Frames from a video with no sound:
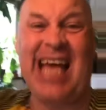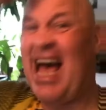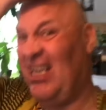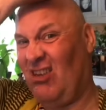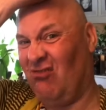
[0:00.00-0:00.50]
I
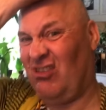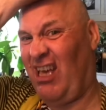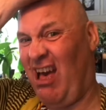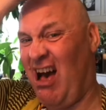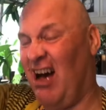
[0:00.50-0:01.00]
don't
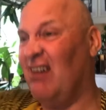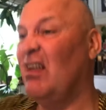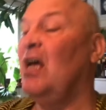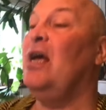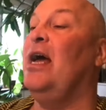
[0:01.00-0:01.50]
care.
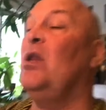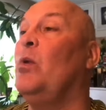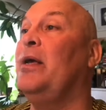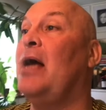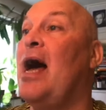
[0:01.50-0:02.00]

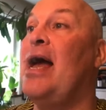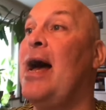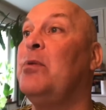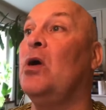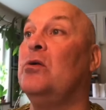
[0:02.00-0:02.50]
Anyway, I am
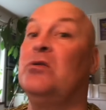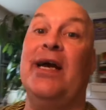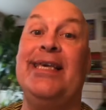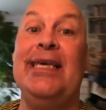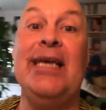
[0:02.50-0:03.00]
going to
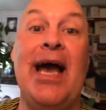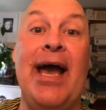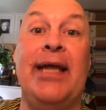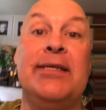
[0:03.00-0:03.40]
Ikea and